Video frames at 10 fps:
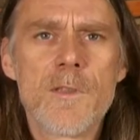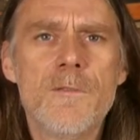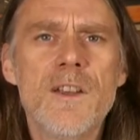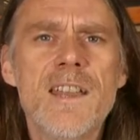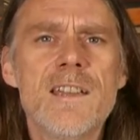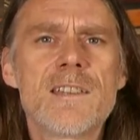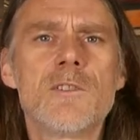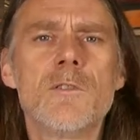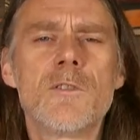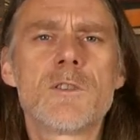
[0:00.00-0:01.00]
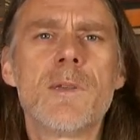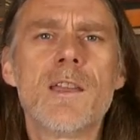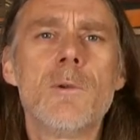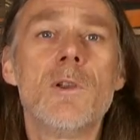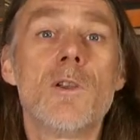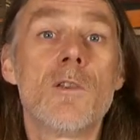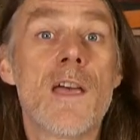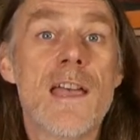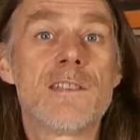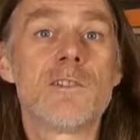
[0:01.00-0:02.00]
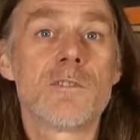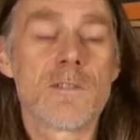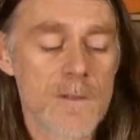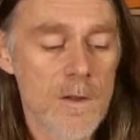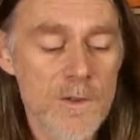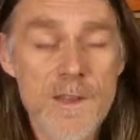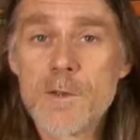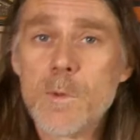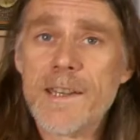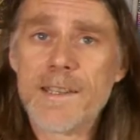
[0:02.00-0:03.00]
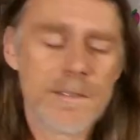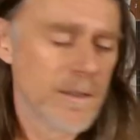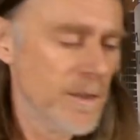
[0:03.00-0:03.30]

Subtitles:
veneer stuff that's been going on the headstock this week.